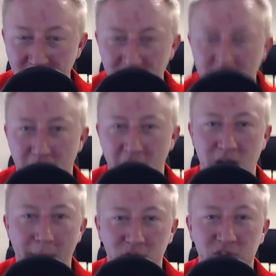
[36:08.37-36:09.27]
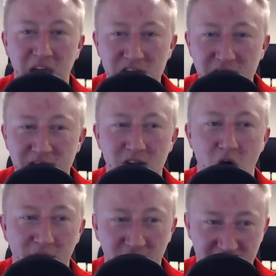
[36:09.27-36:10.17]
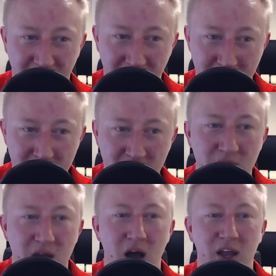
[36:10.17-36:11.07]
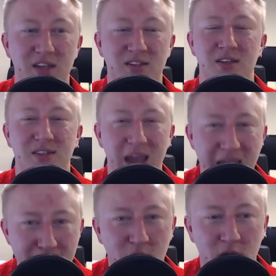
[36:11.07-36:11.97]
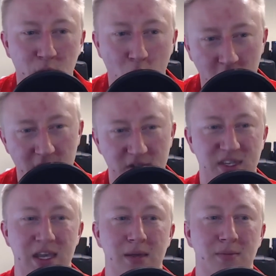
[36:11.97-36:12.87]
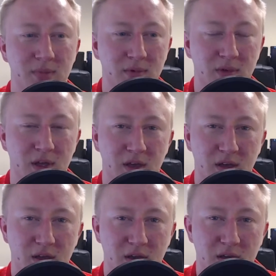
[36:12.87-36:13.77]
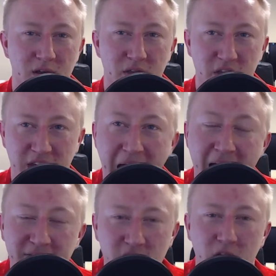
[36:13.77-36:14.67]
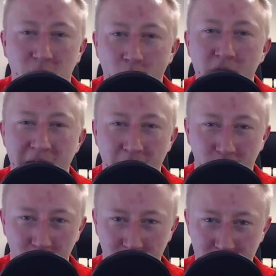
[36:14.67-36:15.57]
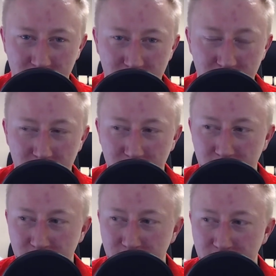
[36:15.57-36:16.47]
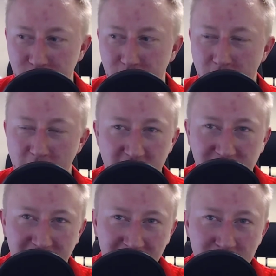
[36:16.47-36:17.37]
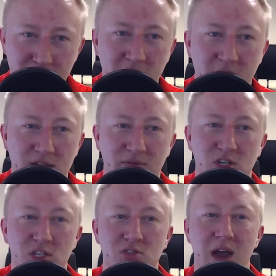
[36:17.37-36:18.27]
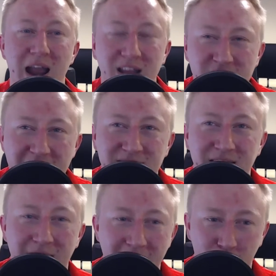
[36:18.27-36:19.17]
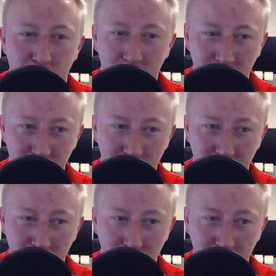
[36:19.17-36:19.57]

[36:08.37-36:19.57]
by double digits in overtime against a damn good Warriors team. The Cavs could have won that one. And they didn't because of a strategizing error.